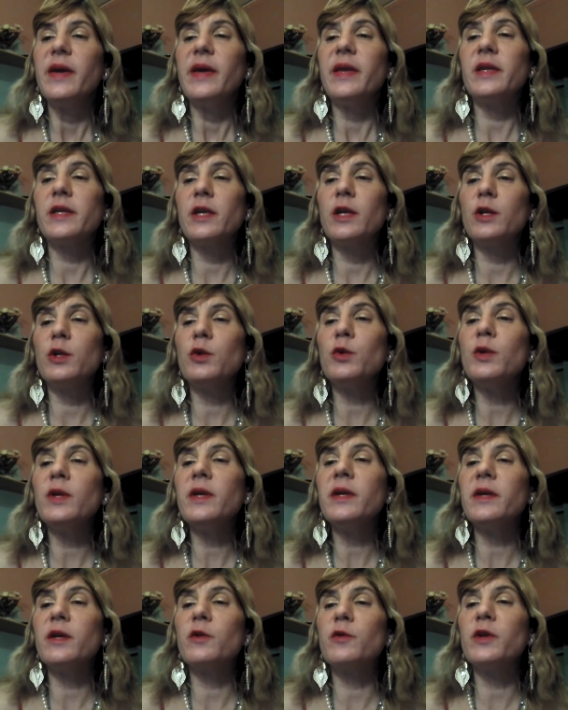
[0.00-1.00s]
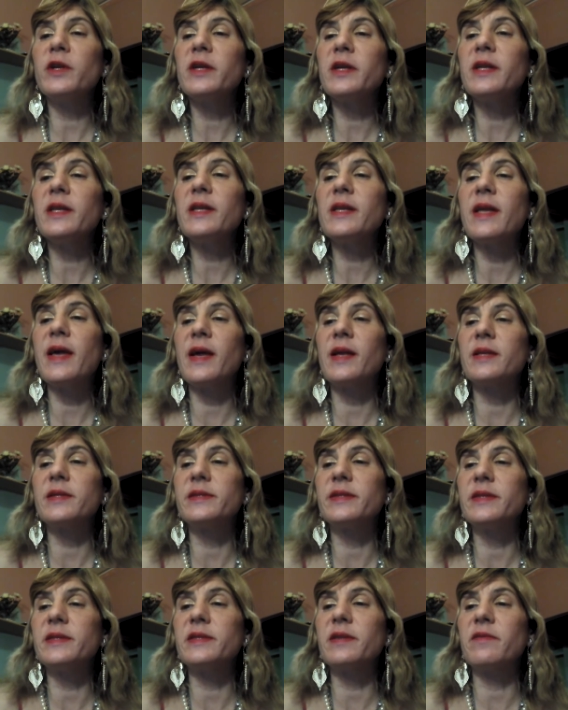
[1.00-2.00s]
In concluding a critical
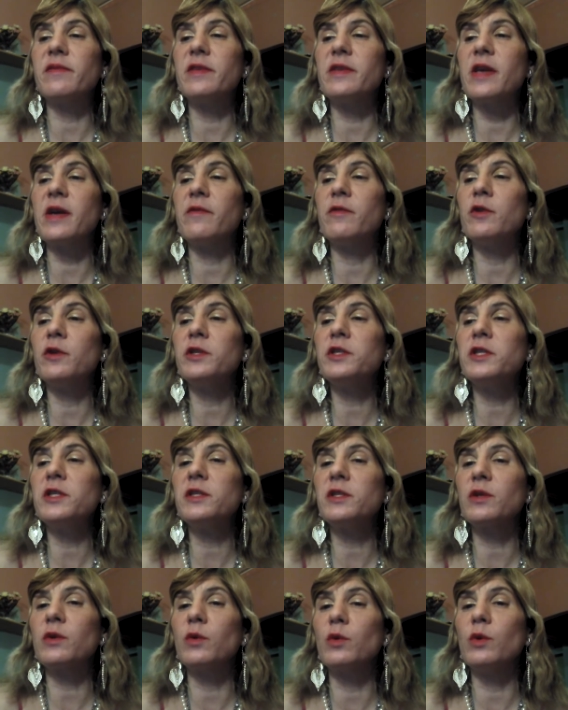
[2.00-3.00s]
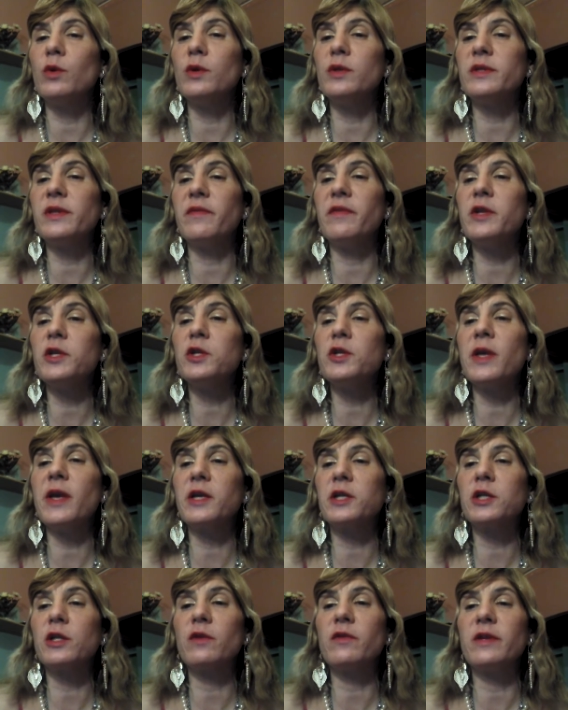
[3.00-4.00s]
analysis of the divergent schools of
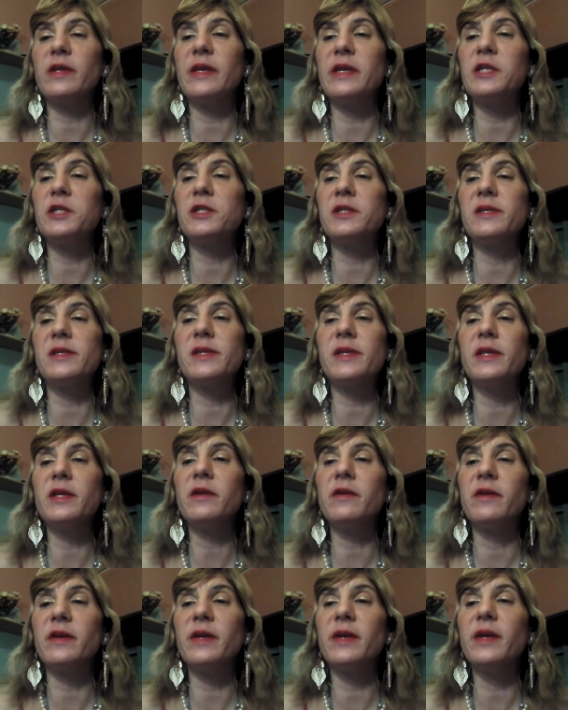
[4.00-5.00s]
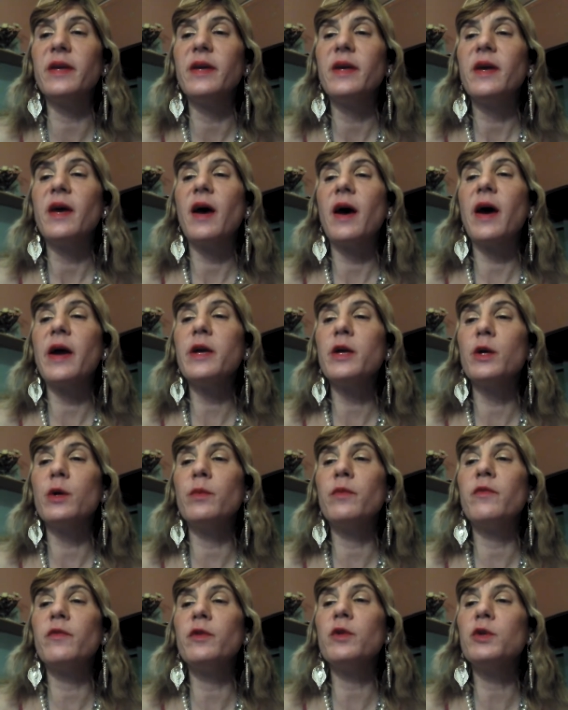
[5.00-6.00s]
international relations theory, I
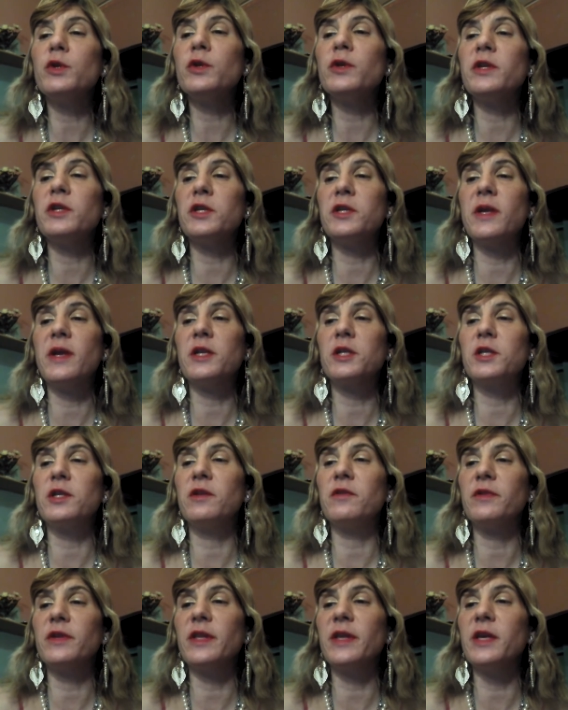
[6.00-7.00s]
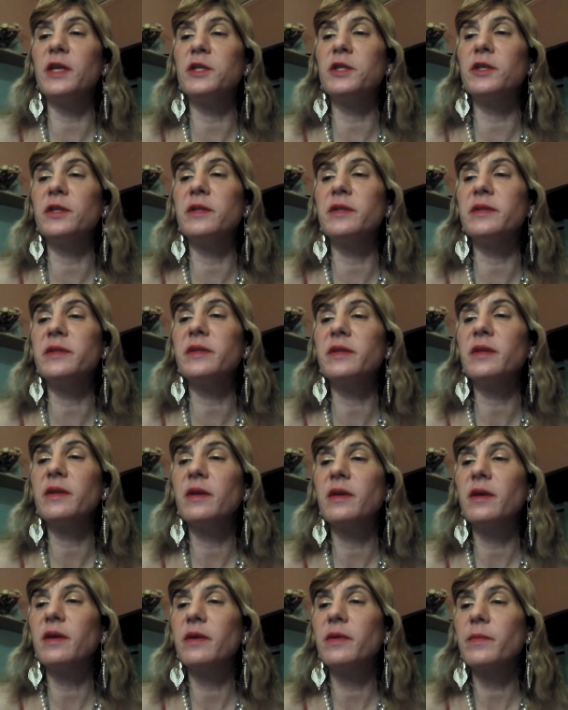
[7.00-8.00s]
hope future international relations
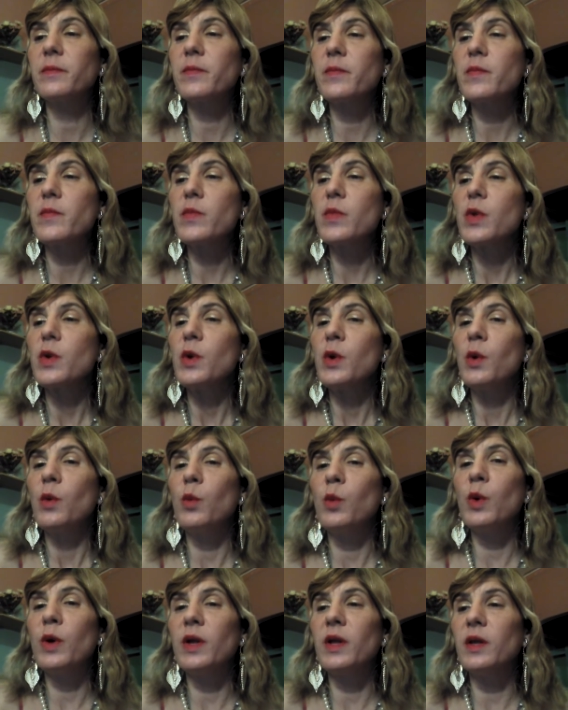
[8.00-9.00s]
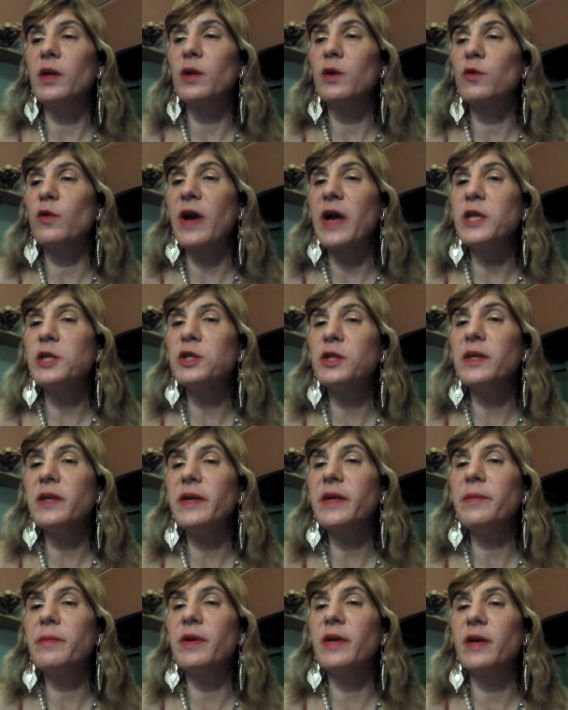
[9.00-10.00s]
will
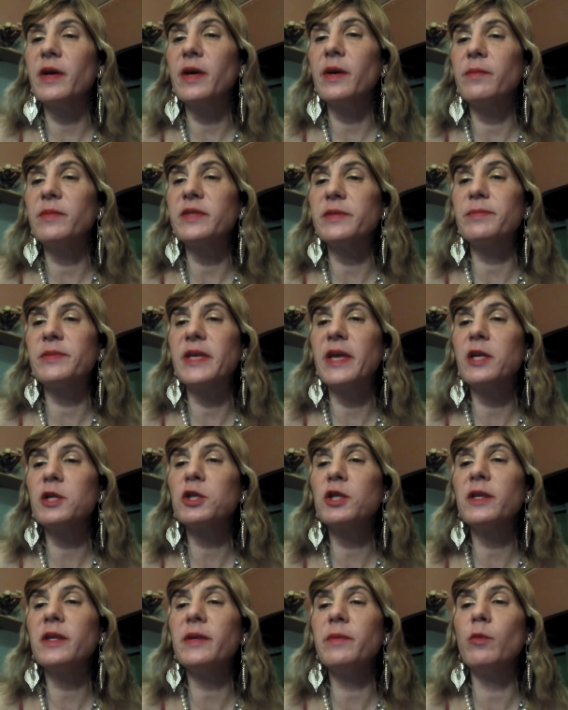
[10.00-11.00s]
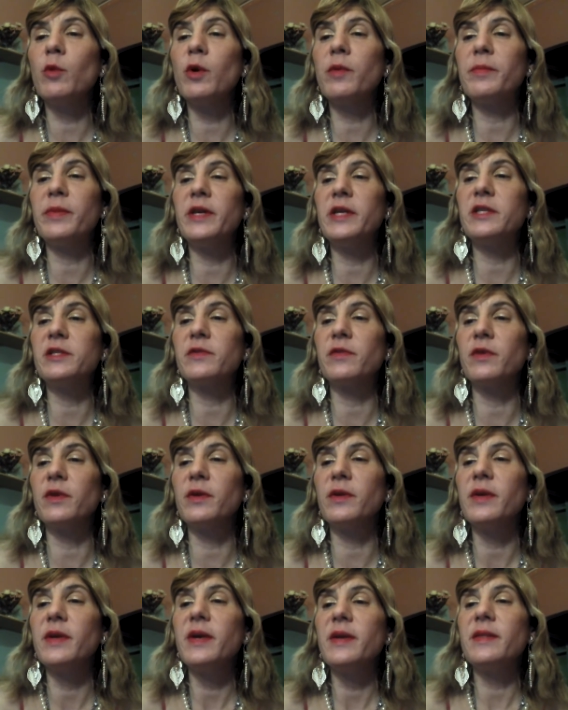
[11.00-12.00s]
gradually become substantially more
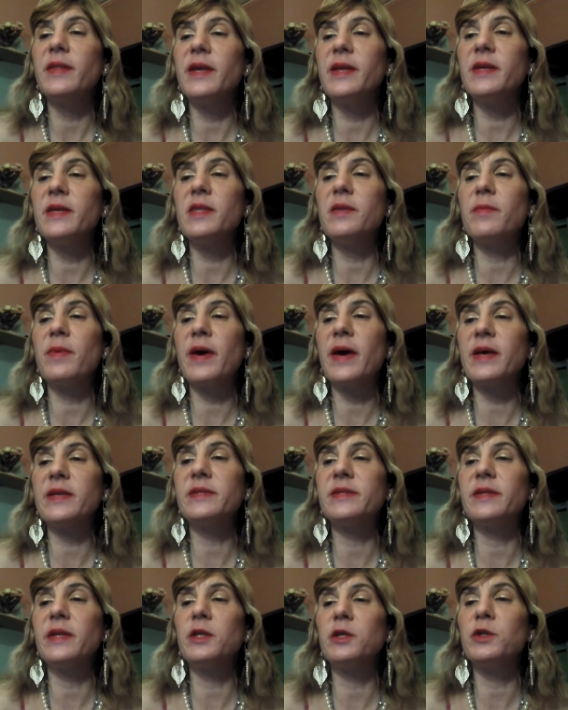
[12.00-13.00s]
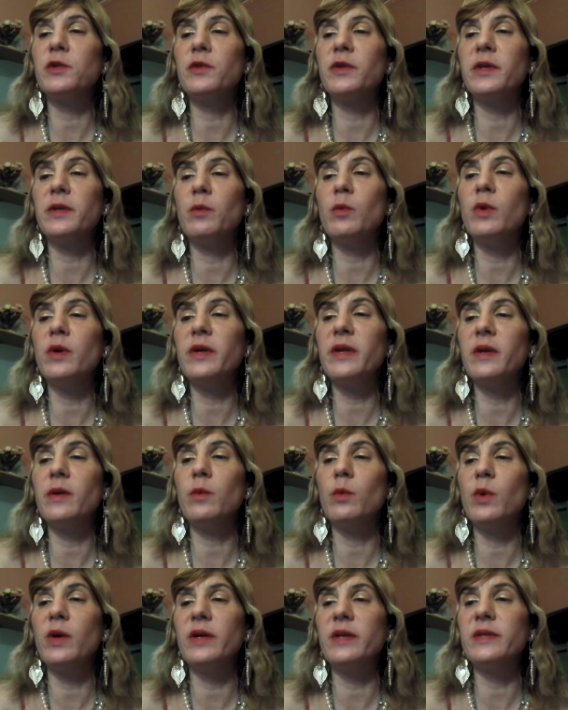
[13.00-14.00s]
peaceful than in the past century it
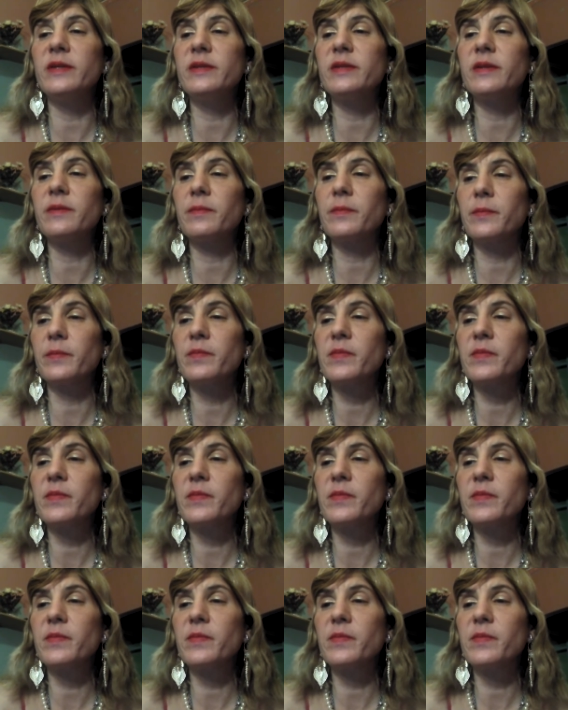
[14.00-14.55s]
was.